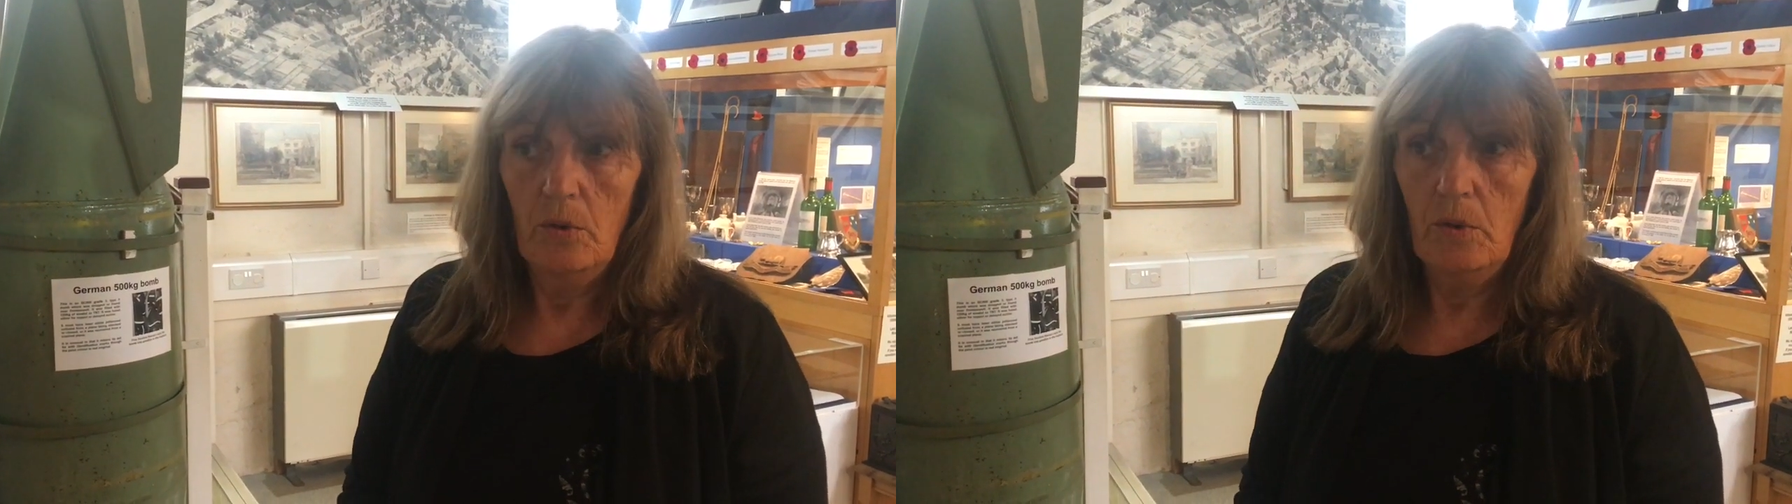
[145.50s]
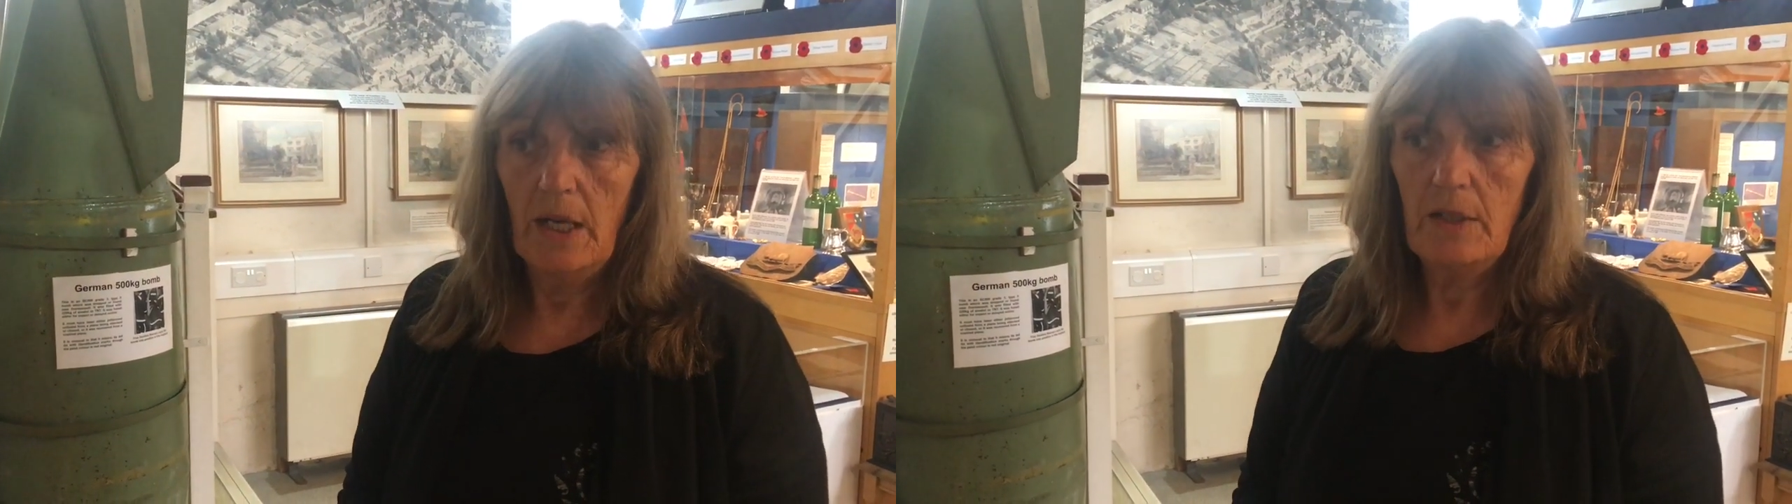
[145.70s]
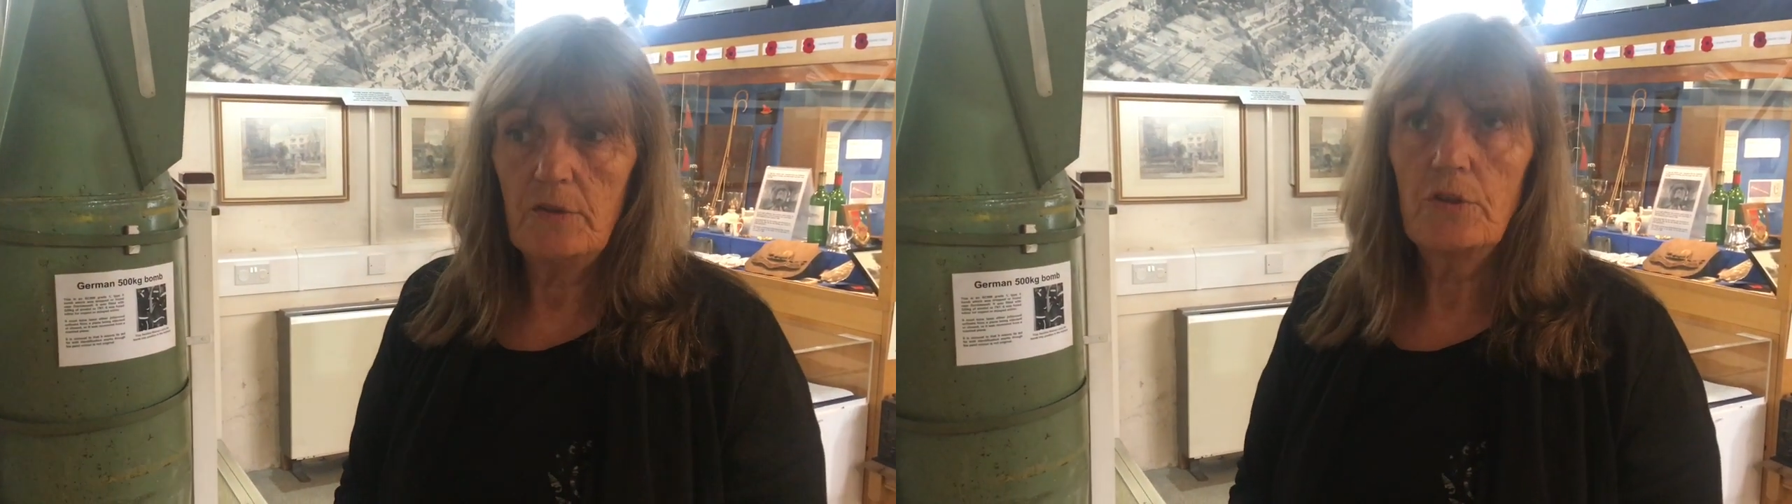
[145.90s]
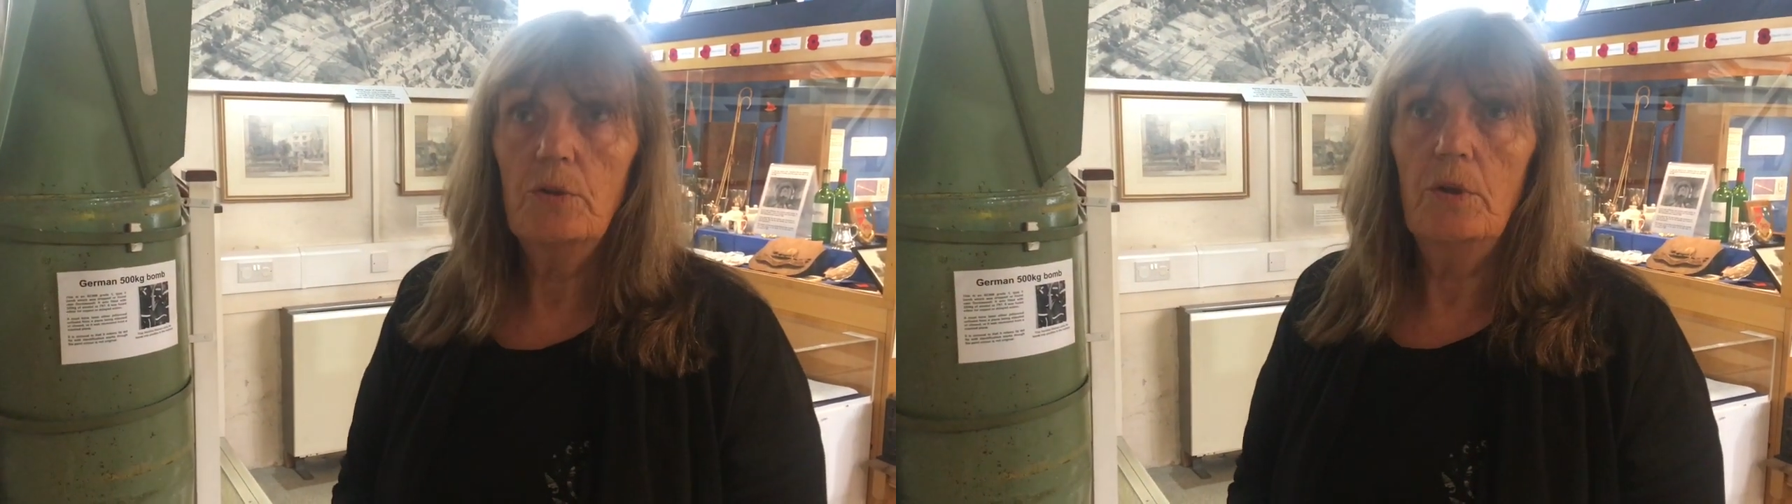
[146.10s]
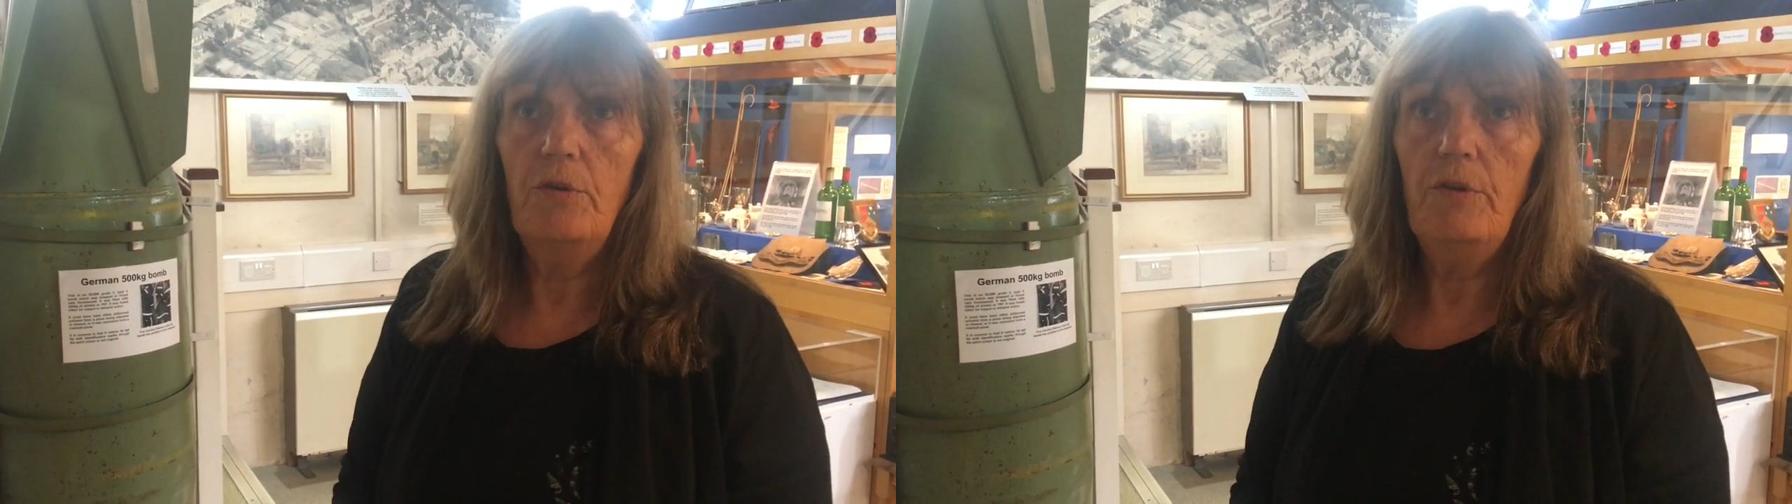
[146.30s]
Allhallows
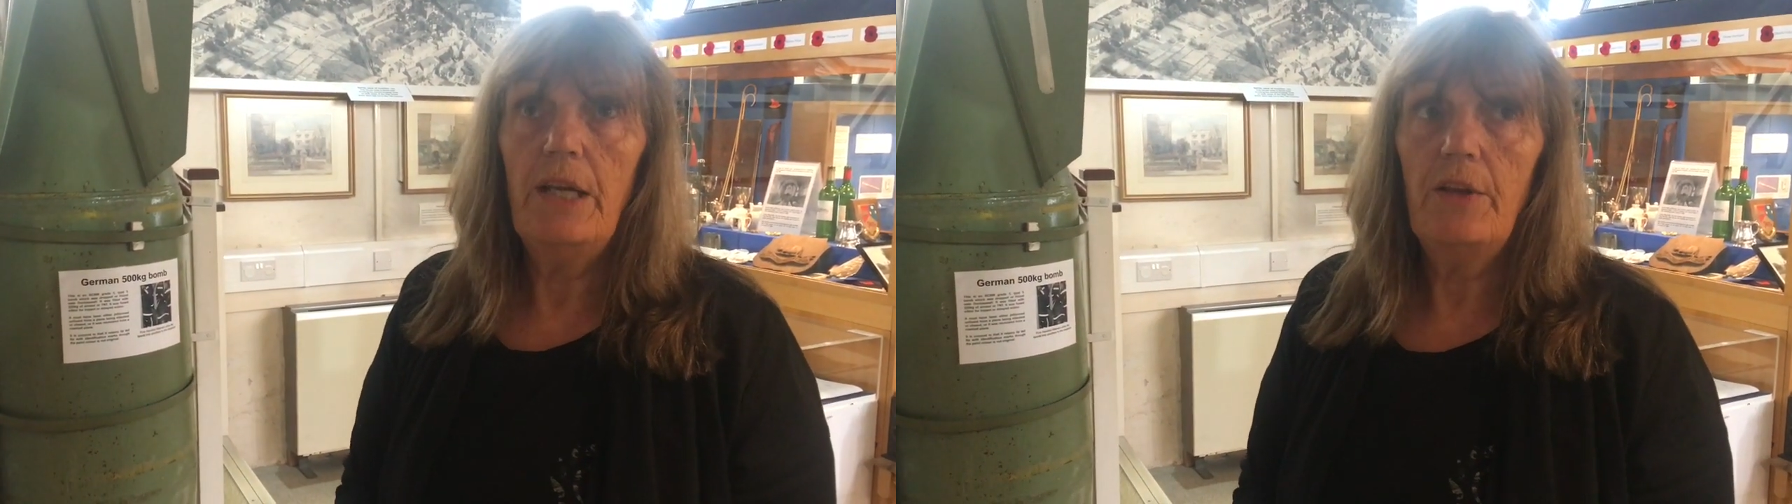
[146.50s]
School, are really